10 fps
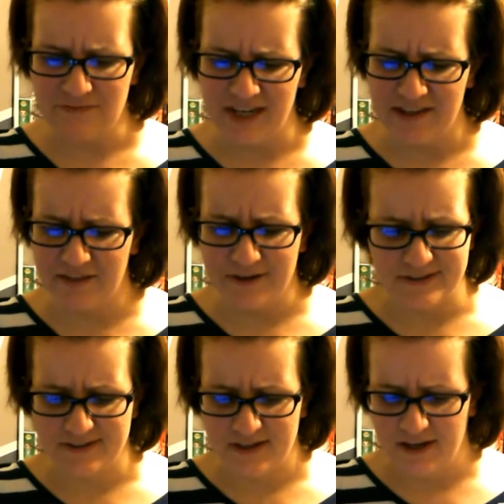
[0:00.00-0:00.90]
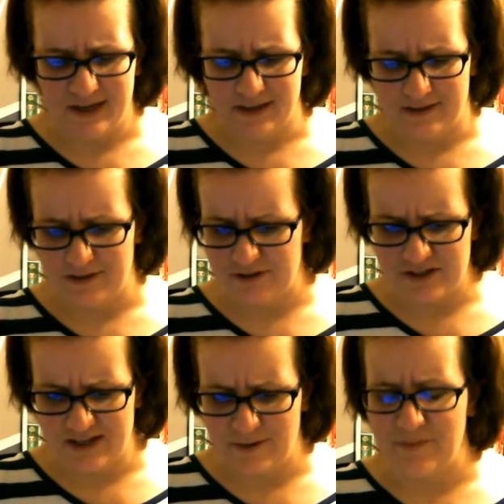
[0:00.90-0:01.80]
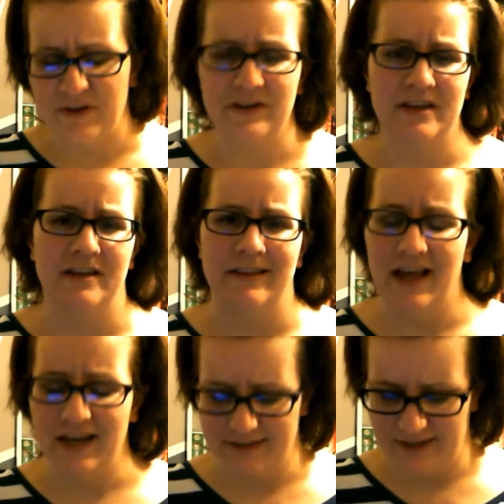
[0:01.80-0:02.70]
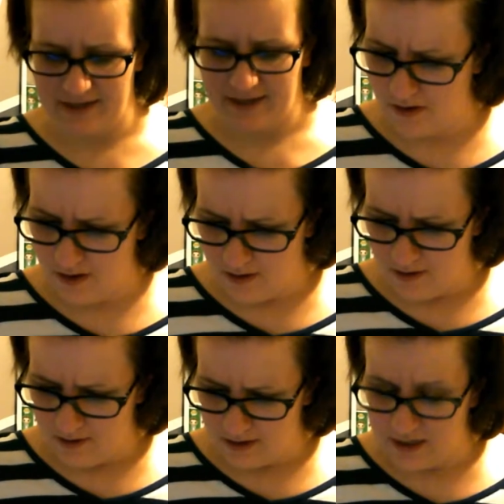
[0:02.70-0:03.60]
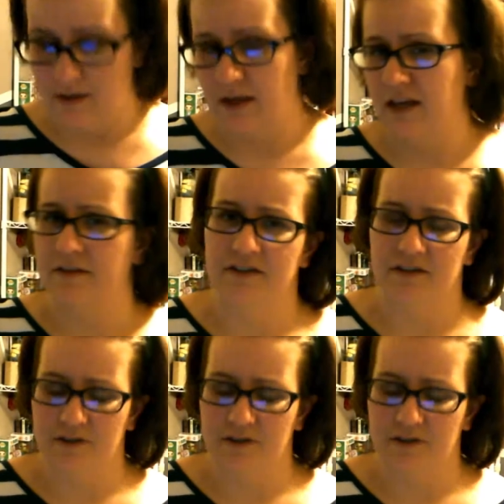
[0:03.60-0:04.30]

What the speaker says: And there's just a million lines like that in this